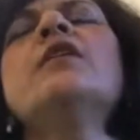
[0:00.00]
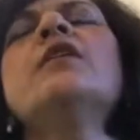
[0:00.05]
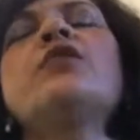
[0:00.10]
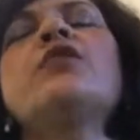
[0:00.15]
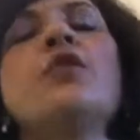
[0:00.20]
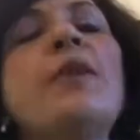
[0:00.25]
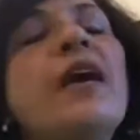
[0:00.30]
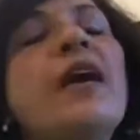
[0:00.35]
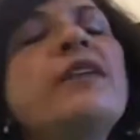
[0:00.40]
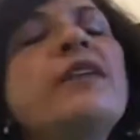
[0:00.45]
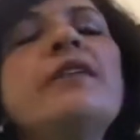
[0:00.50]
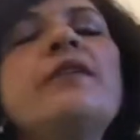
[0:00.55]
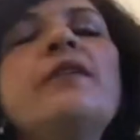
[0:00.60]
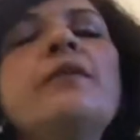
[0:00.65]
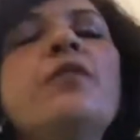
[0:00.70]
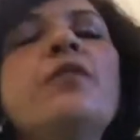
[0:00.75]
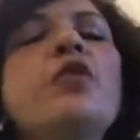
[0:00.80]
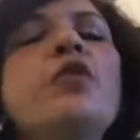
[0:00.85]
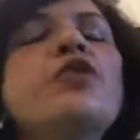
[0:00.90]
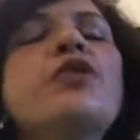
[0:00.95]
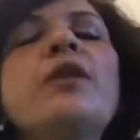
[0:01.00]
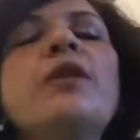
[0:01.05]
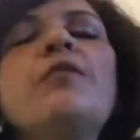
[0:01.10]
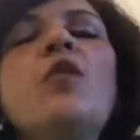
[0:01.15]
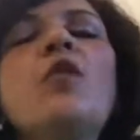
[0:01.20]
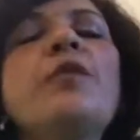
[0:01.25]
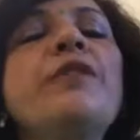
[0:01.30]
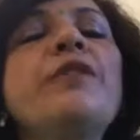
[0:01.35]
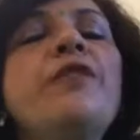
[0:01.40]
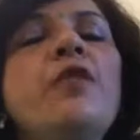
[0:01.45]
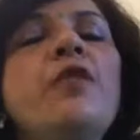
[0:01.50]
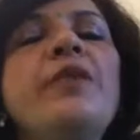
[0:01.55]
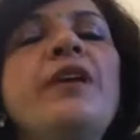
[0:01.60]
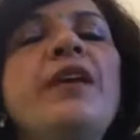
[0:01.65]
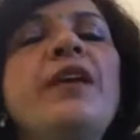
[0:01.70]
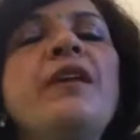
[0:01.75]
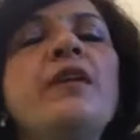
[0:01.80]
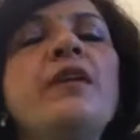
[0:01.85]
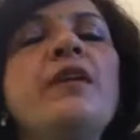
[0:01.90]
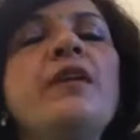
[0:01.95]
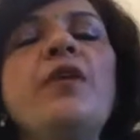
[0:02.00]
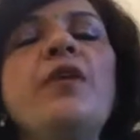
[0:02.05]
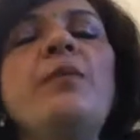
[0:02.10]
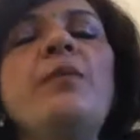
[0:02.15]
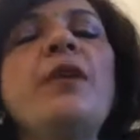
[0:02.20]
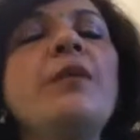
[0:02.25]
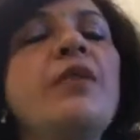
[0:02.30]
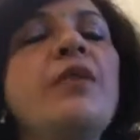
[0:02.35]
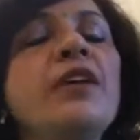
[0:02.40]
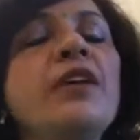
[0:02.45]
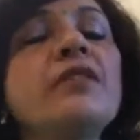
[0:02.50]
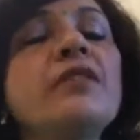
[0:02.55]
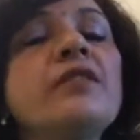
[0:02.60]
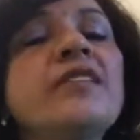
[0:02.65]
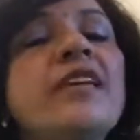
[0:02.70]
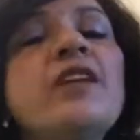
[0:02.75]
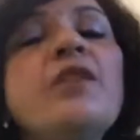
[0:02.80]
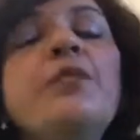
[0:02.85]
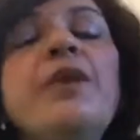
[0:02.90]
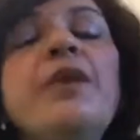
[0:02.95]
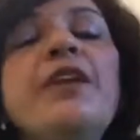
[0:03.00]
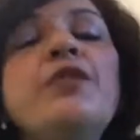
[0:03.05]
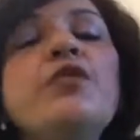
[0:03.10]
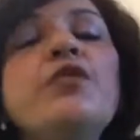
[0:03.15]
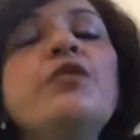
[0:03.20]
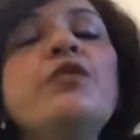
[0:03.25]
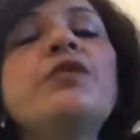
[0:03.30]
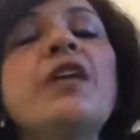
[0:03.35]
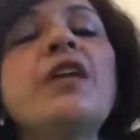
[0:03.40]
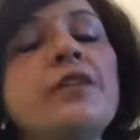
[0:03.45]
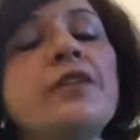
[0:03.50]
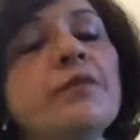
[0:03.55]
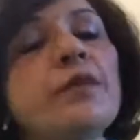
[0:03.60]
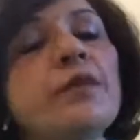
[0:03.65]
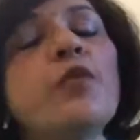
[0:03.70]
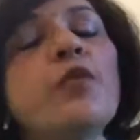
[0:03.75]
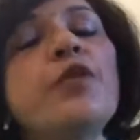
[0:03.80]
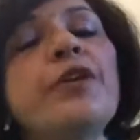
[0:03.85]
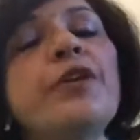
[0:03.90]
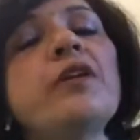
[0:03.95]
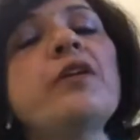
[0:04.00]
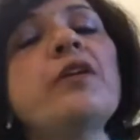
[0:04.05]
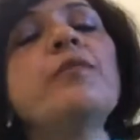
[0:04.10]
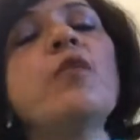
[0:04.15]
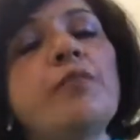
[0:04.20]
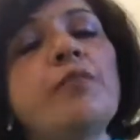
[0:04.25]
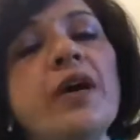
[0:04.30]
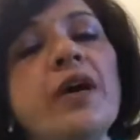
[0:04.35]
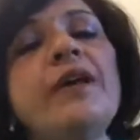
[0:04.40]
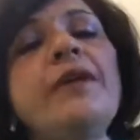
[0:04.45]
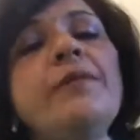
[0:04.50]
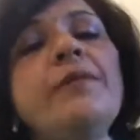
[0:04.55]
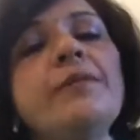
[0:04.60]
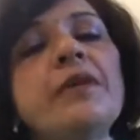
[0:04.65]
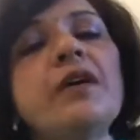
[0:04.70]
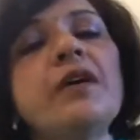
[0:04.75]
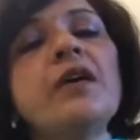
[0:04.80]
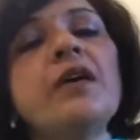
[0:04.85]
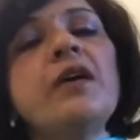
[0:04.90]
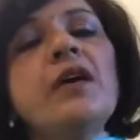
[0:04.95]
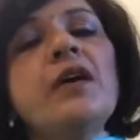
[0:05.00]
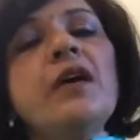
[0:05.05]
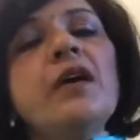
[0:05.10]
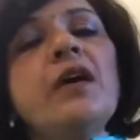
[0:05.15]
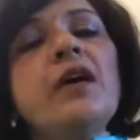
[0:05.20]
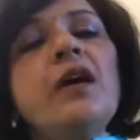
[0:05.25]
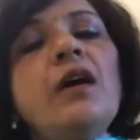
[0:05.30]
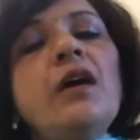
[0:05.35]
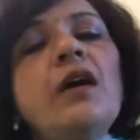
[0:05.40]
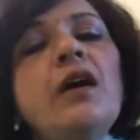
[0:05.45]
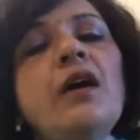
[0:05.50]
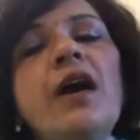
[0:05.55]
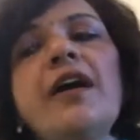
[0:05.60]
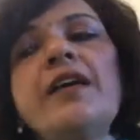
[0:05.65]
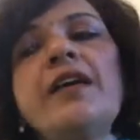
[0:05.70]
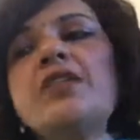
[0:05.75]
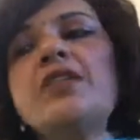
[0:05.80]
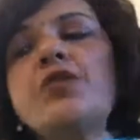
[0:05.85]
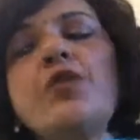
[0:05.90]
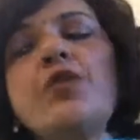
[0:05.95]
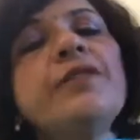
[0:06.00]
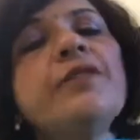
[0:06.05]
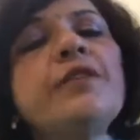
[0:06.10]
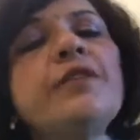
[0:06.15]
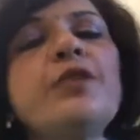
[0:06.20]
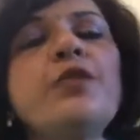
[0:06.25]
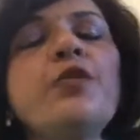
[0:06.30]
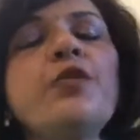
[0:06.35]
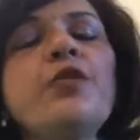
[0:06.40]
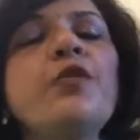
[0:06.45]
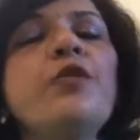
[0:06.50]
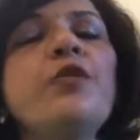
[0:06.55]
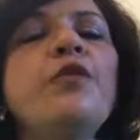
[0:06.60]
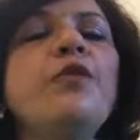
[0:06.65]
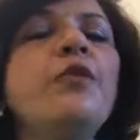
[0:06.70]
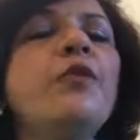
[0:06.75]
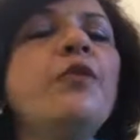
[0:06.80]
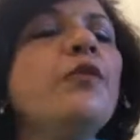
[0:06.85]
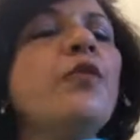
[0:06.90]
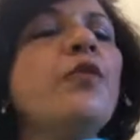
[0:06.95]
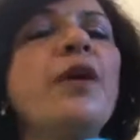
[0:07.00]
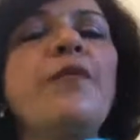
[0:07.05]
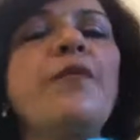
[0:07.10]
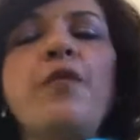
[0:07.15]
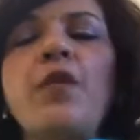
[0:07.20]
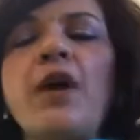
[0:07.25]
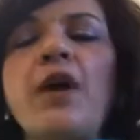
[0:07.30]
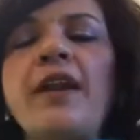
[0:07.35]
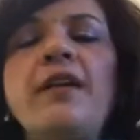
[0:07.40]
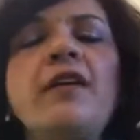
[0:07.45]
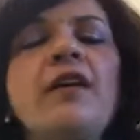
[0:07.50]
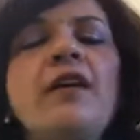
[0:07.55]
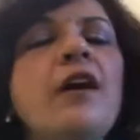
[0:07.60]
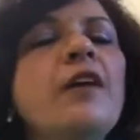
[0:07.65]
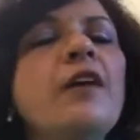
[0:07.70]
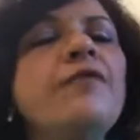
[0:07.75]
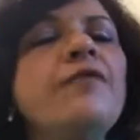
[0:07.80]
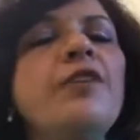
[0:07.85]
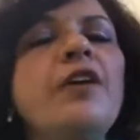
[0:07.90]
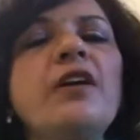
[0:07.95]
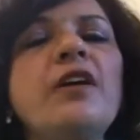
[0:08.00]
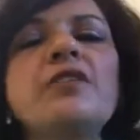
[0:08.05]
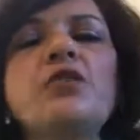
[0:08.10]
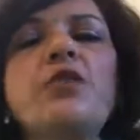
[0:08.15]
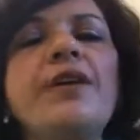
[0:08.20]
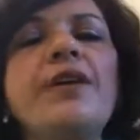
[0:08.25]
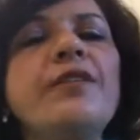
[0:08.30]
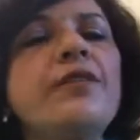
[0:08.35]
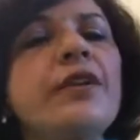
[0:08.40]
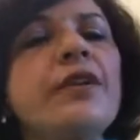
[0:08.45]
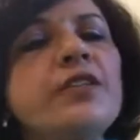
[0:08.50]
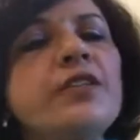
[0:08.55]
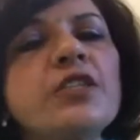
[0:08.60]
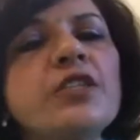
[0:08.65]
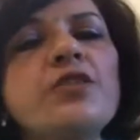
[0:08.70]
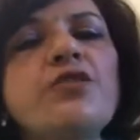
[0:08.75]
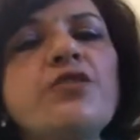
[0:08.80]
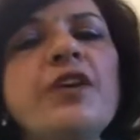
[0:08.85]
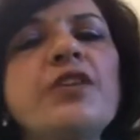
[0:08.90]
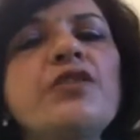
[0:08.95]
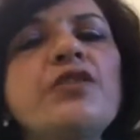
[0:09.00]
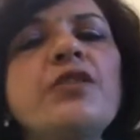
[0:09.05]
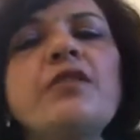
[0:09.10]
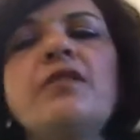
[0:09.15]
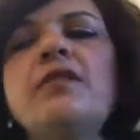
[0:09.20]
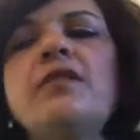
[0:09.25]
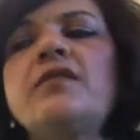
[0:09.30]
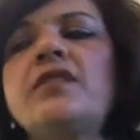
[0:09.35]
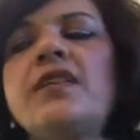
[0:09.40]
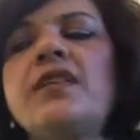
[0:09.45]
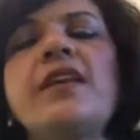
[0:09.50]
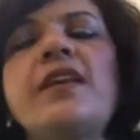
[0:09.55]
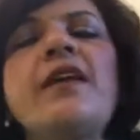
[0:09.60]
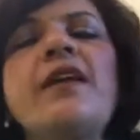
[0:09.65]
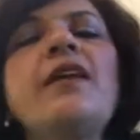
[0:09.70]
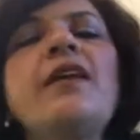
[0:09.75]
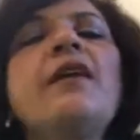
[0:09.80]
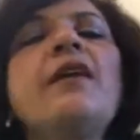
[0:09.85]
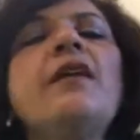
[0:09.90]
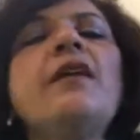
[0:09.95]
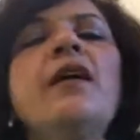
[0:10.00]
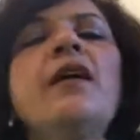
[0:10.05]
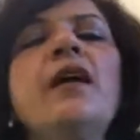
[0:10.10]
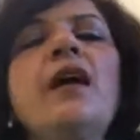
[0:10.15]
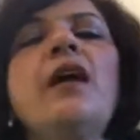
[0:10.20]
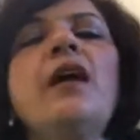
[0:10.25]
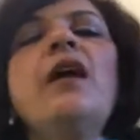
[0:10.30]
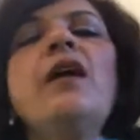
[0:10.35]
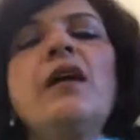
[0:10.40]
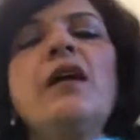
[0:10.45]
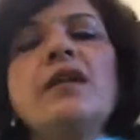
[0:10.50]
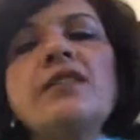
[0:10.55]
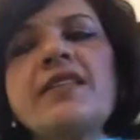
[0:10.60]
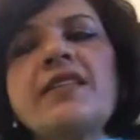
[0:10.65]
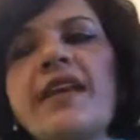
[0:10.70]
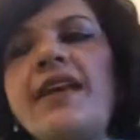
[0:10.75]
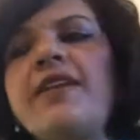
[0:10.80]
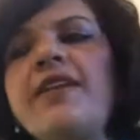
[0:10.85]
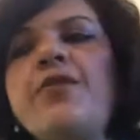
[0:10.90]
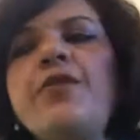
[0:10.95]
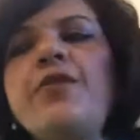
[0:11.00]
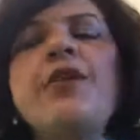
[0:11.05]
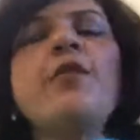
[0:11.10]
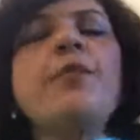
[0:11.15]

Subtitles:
traumatic emotional moment for me when my brother sent me to Tata Memorial, Mumbai. I stood in the queue for 1.5 hours doing the registration, seeking a second